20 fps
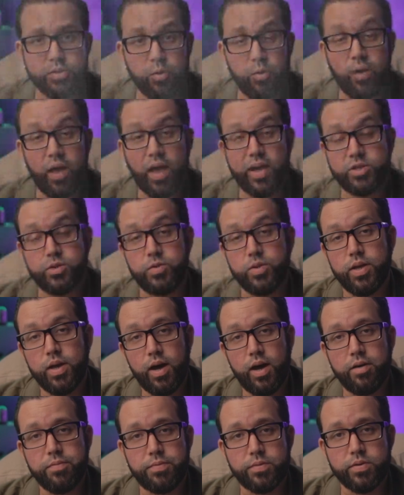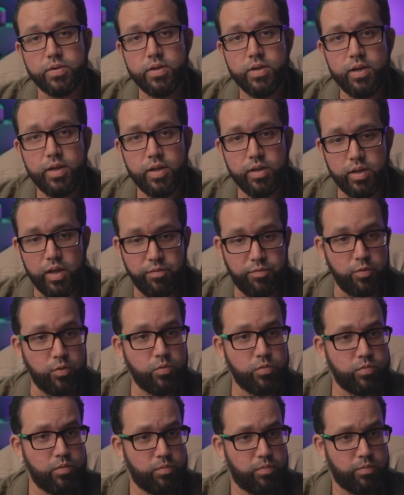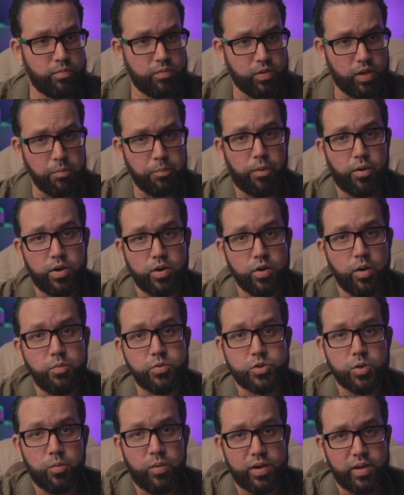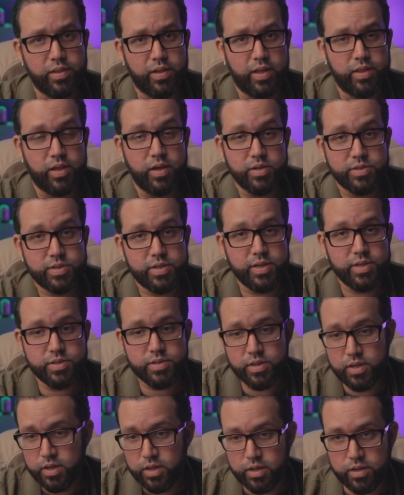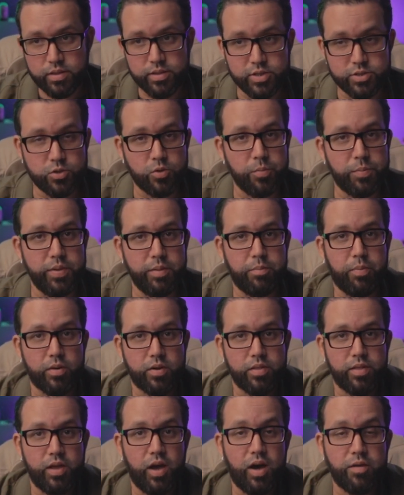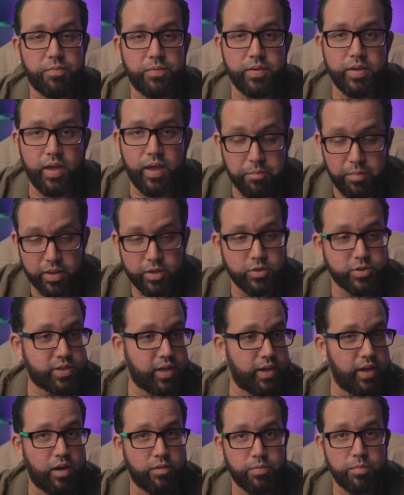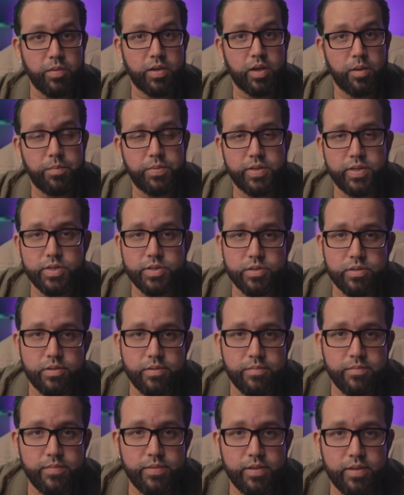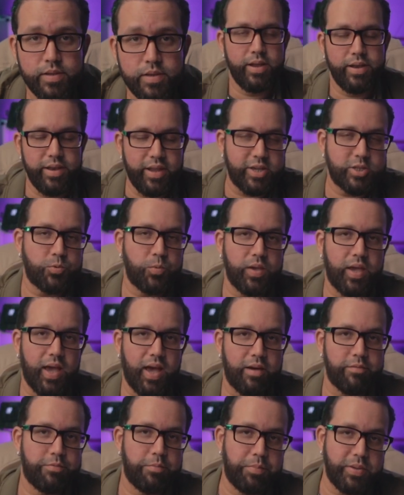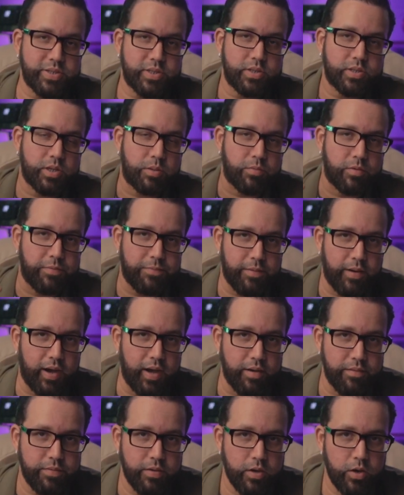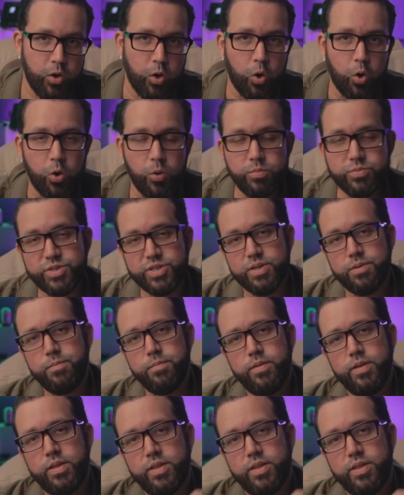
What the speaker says: don't actually offer. If you can partner up with someone that does this could be part of the offering and make you stand out from the competition. Next, we have business number 5, home gym